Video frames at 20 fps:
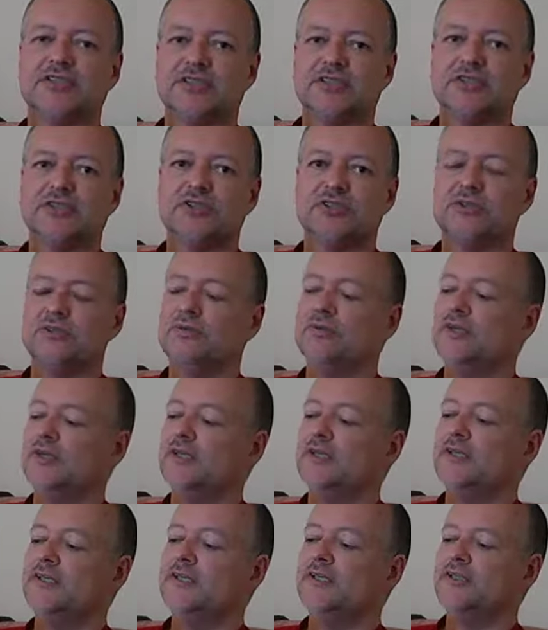issue.
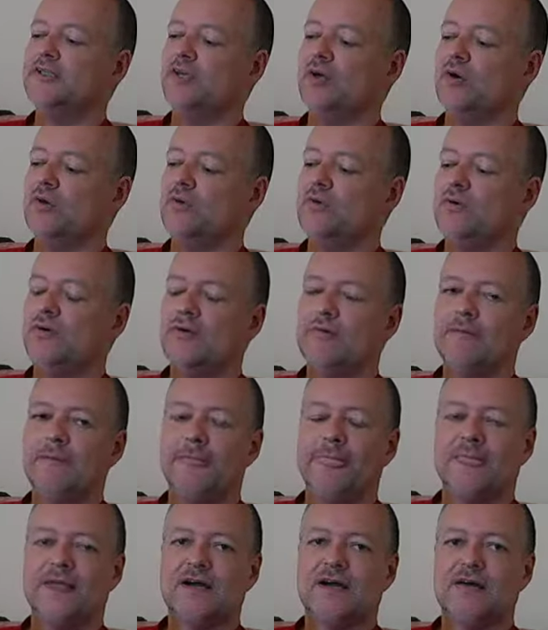So
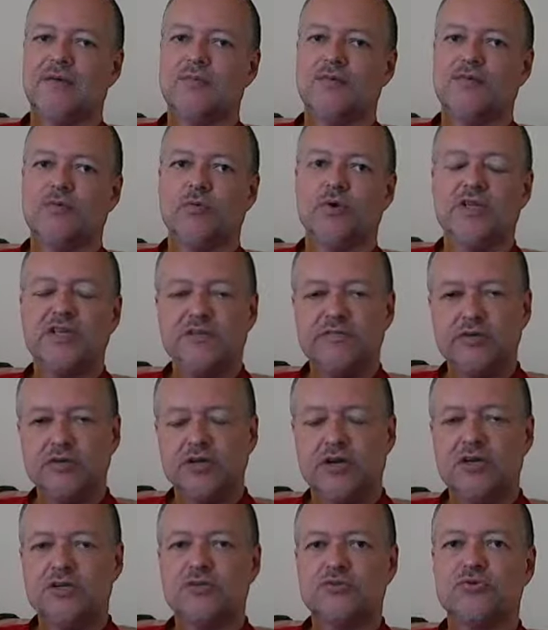if you want to give your
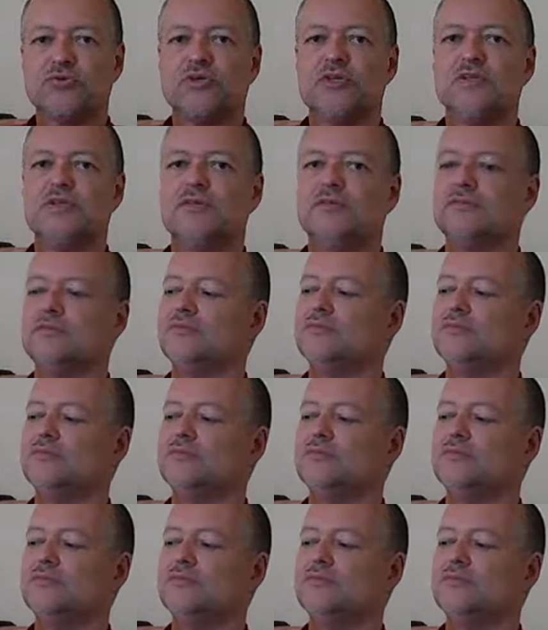dog a treat,